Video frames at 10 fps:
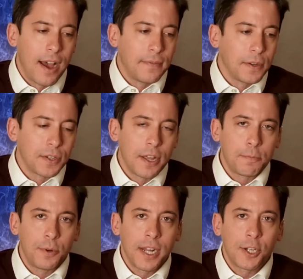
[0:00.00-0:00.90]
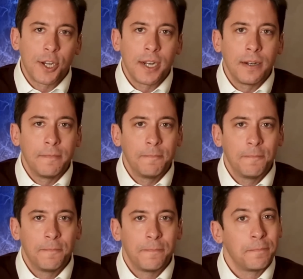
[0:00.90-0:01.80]
Davos. Another prediction,
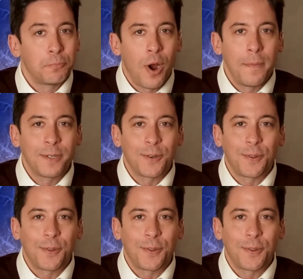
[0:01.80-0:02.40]
promise